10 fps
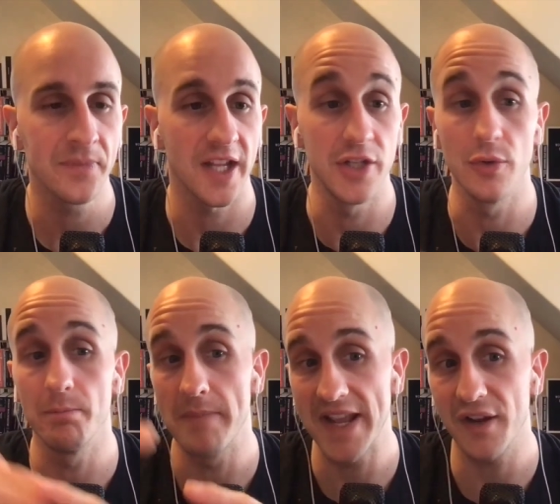and you
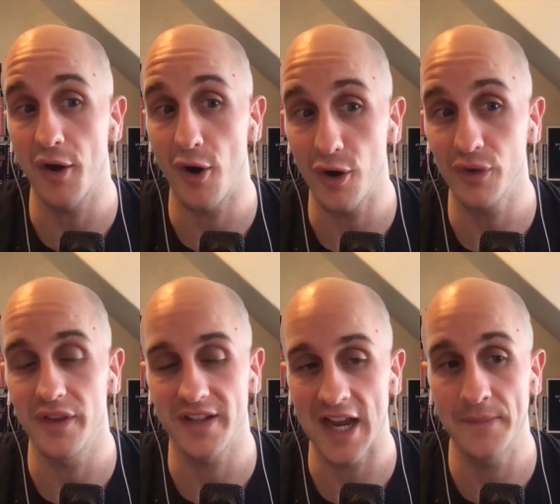make all the
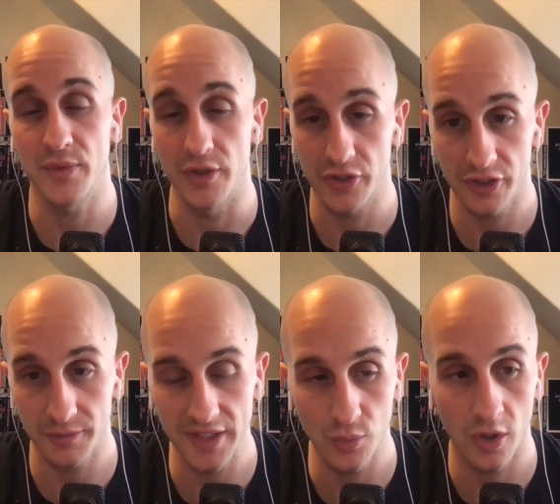times when you should
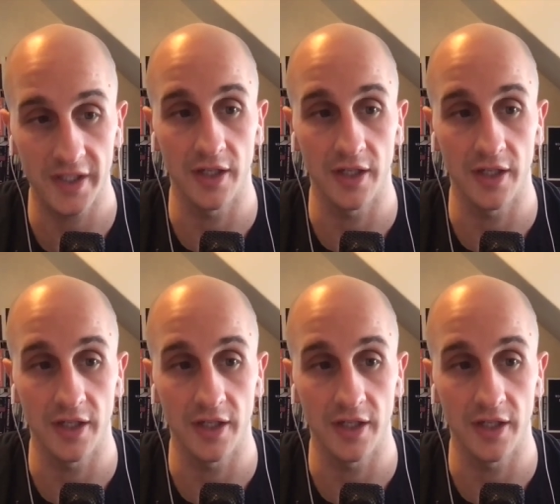be working,